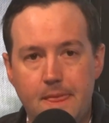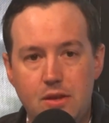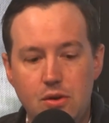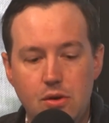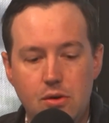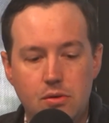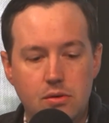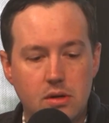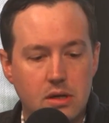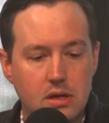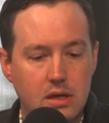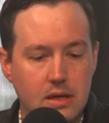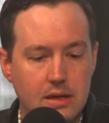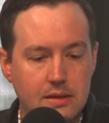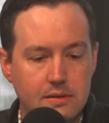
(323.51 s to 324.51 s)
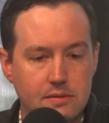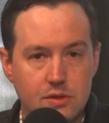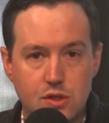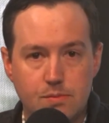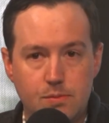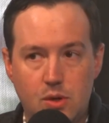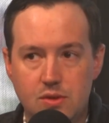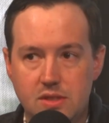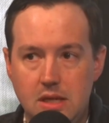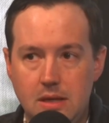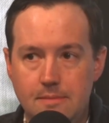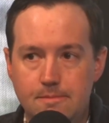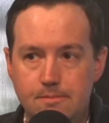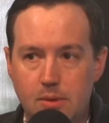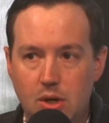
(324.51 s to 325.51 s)
to small
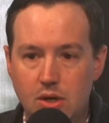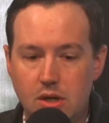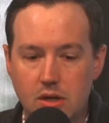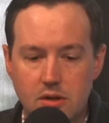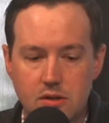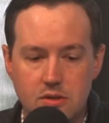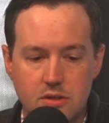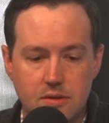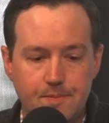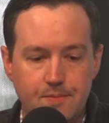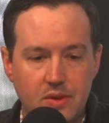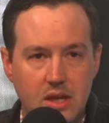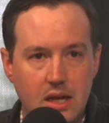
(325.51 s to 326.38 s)
team marketers.